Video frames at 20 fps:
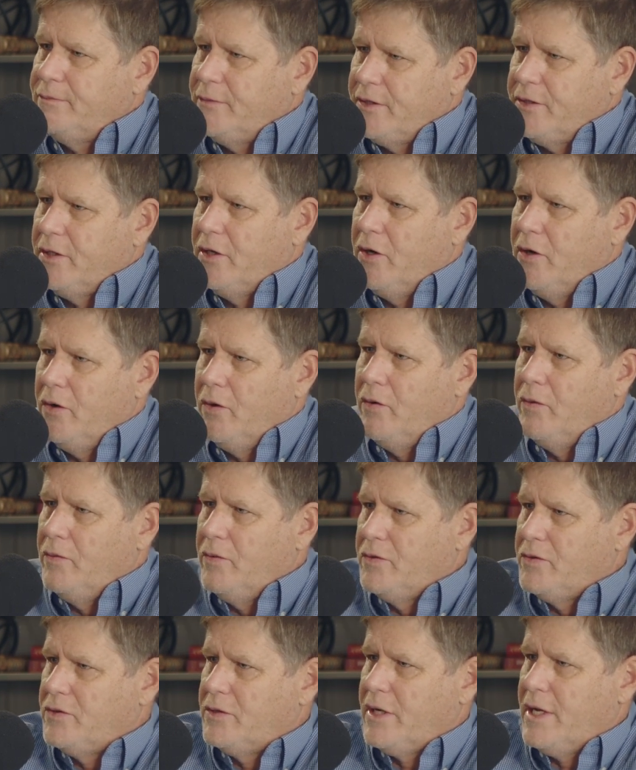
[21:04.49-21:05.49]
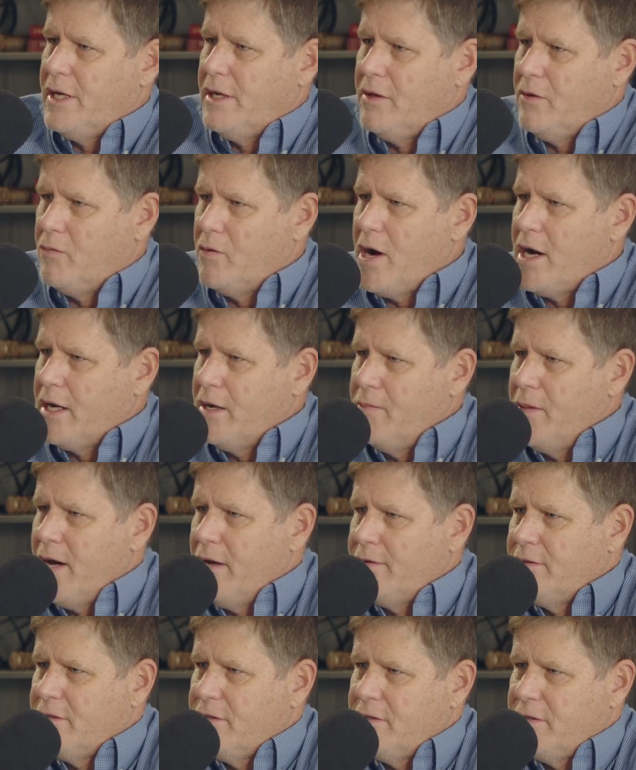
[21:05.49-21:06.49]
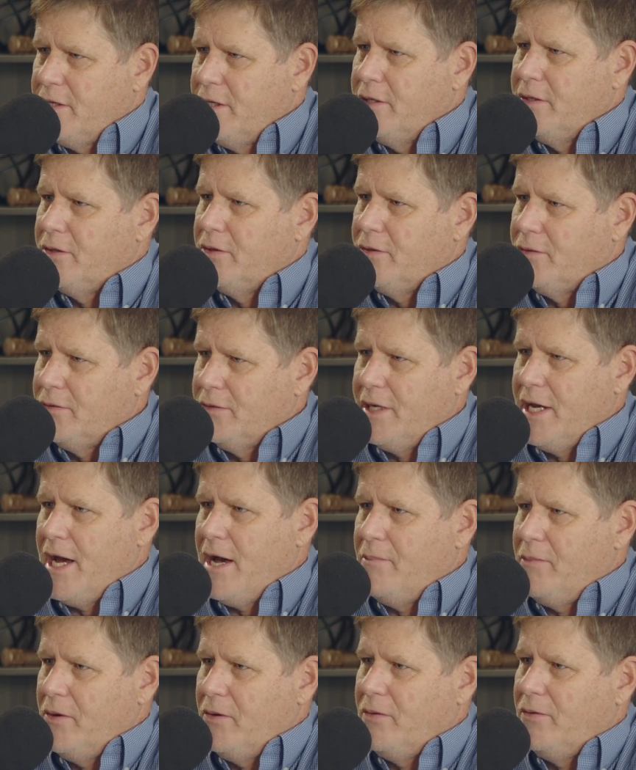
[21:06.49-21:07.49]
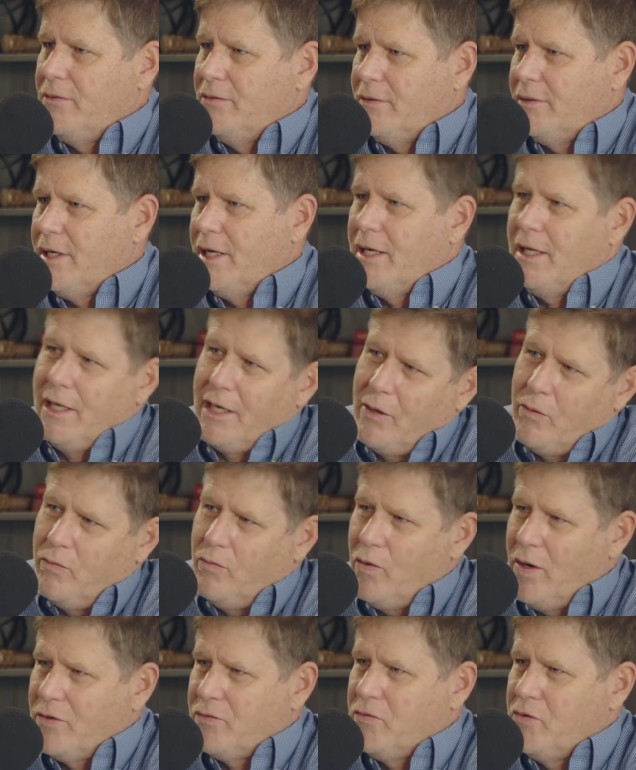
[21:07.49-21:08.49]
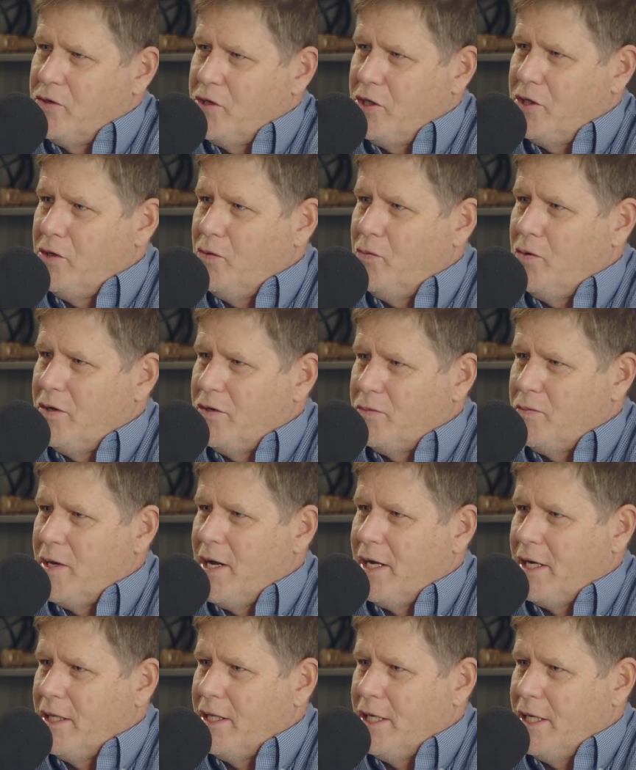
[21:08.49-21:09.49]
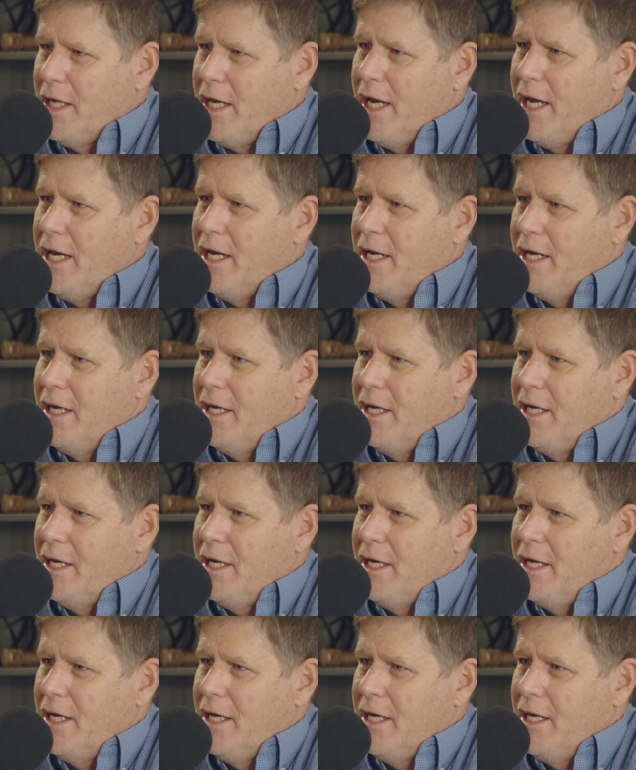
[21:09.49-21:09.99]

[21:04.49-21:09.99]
So it was kind of the Rocky Mountain steel capital, kind of like West Virginia was back in the day.